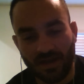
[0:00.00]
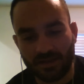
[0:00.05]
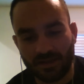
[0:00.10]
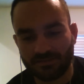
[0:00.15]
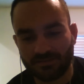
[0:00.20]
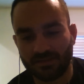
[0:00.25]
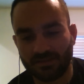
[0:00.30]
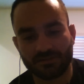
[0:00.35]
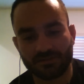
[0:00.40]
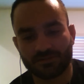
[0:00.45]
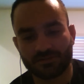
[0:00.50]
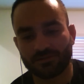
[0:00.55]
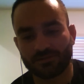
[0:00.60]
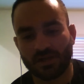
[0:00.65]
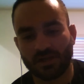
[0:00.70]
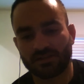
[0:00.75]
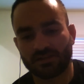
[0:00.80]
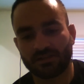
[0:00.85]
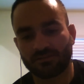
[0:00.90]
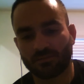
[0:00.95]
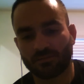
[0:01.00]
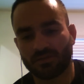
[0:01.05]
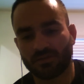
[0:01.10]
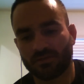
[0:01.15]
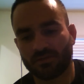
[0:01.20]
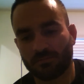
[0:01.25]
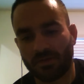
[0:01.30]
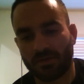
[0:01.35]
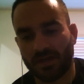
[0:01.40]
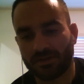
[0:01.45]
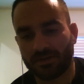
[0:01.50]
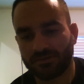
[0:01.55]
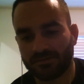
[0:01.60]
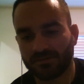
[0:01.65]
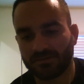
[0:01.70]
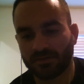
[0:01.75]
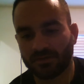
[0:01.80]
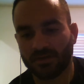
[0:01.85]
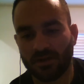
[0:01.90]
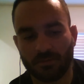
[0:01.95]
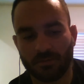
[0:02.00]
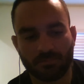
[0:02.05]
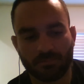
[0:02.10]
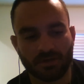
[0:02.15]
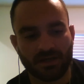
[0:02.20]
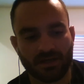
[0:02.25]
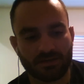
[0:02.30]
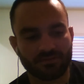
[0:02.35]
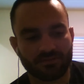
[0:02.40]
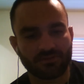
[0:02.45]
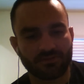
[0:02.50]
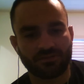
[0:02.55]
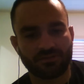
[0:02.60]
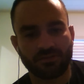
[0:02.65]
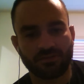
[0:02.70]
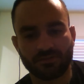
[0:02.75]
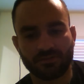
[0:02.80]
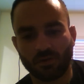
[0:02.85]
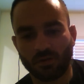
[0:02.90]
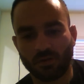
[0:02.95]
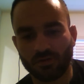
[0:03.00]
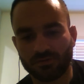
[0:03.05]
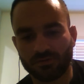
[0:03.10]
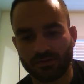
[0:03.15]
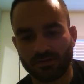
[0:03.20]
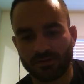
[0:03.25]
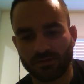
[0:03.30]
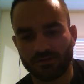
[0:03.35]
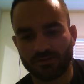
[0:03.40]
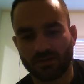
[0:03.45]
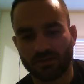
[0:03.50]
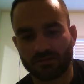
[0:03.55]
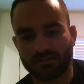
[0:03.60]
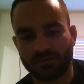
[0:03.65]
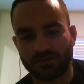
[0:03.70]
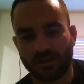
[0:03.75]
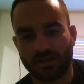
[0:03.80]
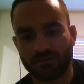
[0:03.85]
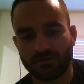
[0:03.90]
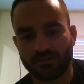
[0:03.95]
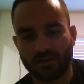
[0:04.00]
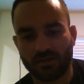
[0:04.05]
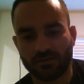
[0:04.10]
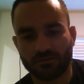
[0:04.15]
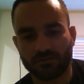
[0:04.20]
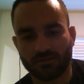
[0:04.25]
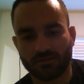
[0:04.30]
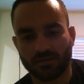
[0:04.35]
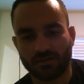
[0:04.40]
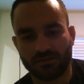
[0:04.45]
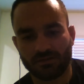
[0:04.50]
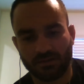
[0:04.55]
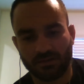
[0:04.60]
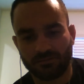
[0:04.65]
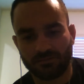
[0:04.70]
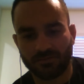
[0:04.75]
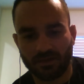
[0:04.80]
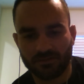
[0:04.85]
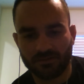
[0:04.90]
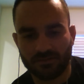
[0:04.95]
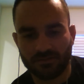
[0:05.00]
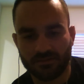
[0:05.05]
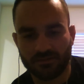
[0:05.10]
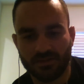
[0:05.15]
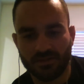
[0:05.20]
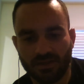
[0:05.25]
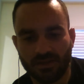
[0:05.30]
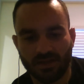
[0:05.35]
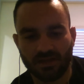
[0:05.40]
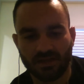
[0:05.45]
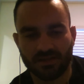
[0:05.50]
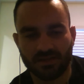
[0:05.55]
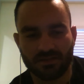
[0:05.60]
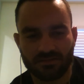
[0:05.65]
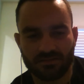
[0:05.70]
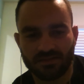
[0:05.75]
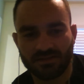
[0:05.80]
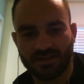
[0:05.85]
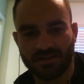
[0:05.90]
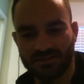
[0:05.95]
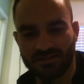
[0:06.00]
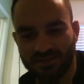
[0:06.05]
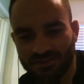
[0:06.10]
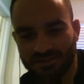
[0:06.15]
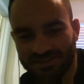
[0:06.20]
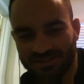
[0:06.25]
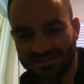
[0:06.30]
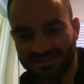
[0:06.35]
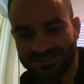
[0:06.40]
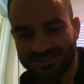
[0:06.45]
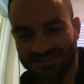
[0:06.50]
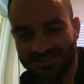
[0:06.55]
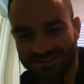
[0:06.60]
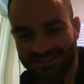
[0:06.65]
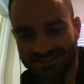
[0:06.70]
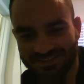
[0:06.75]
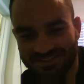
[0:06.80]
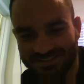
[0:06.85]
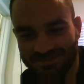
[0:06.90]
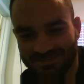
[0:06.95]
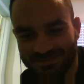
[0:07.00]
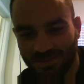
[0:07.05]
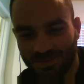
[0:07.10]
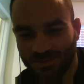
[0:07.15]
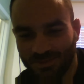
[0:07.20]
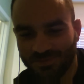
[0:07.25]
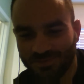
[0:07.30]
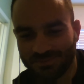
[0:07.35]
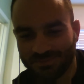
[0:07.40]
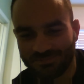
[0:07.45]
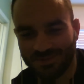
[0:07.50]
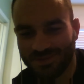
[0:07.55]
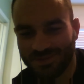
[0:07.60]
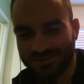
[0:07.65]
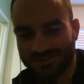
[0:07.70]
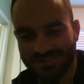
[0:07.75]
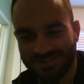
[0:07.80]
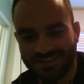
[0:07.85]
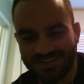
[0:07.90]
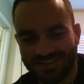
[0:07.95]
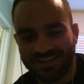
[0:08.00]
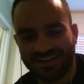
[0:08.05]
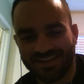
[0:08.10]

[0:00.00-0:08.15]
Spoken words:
I think his striking is one of the best. But I do see some holes in his takedown defense. And I think Quinonez is going to expose him, bro.